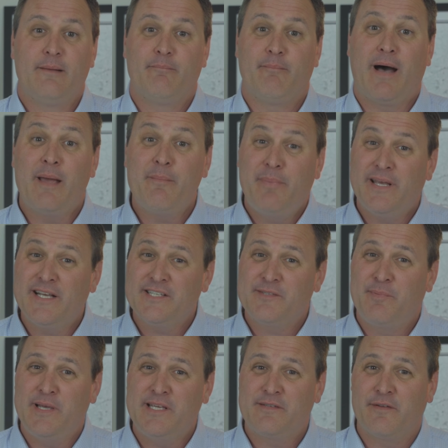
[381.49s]
My
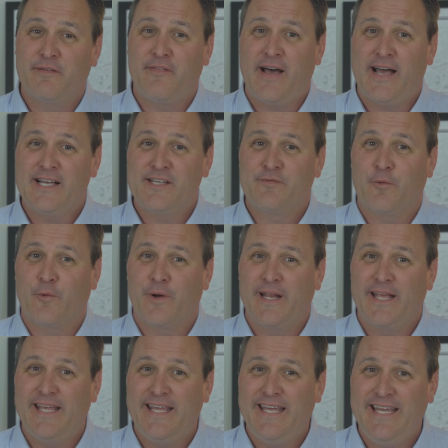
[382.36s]
biggest piece of advice for
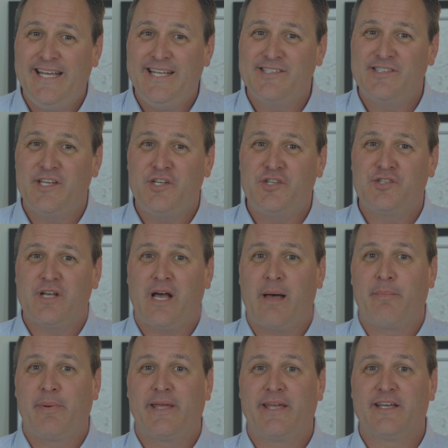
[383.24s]
an easy
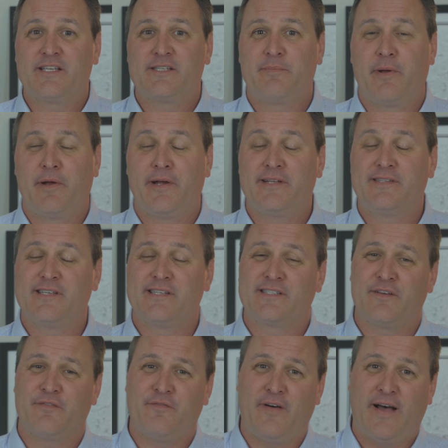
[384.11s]
shopping experience
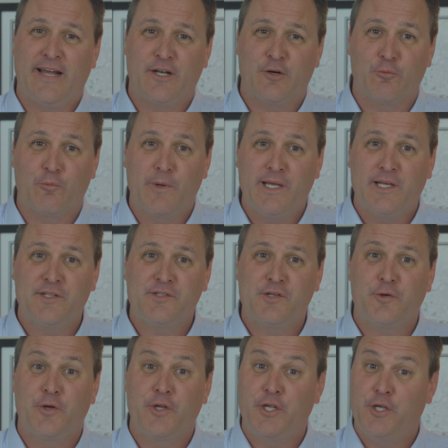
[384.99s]
is to find a
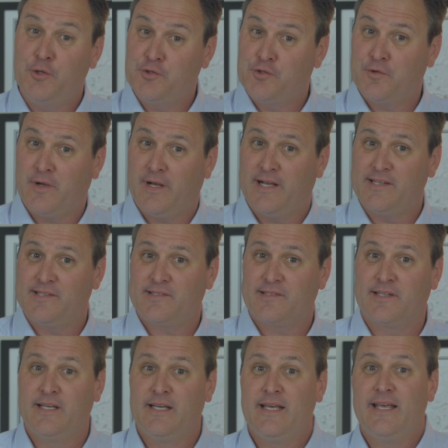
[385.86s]
realtor you
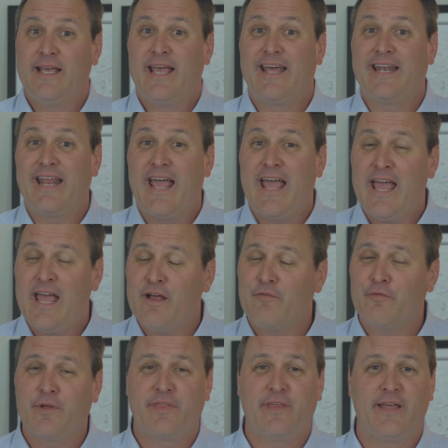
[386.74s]
trust, and
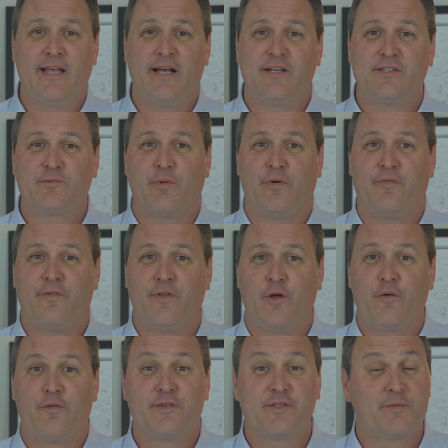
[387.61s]
everything else will
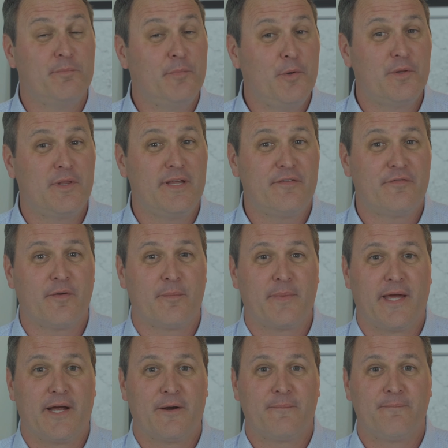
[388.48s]
flow smoothly
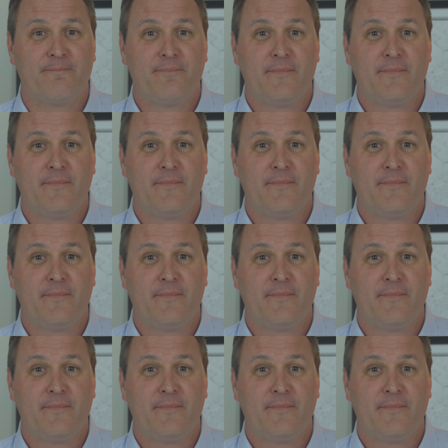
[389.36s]
from there.